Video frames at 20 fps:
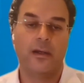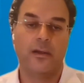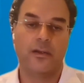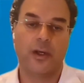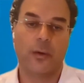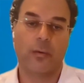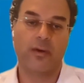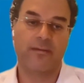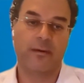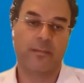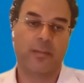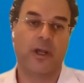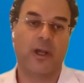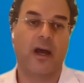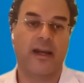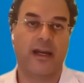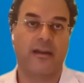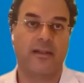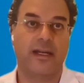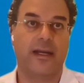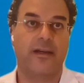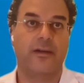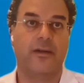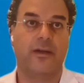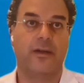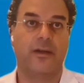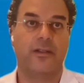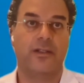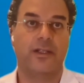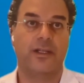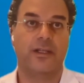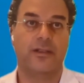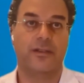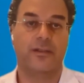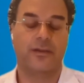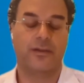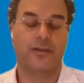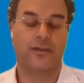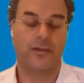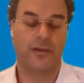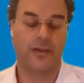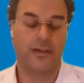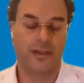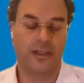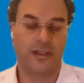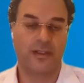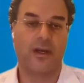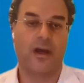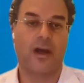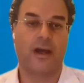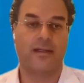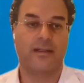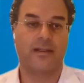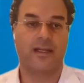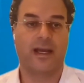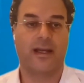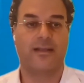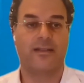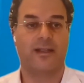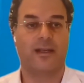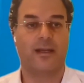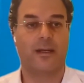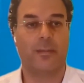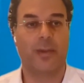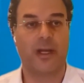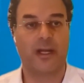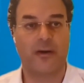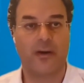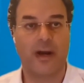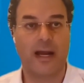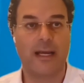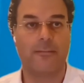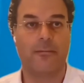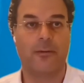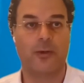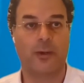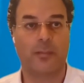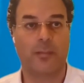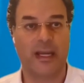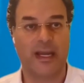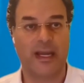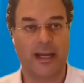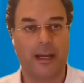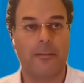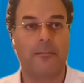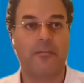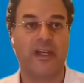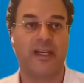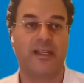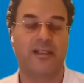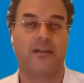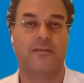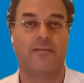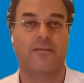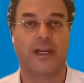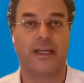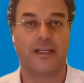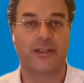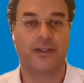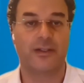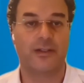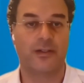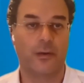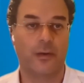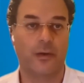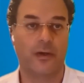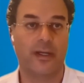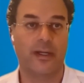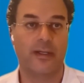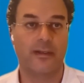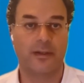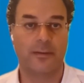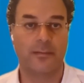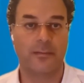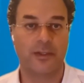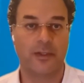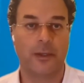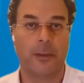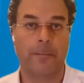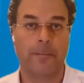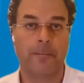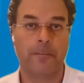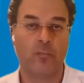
So we've applied our technology to design tests that are better able to pick up these infectious organisms.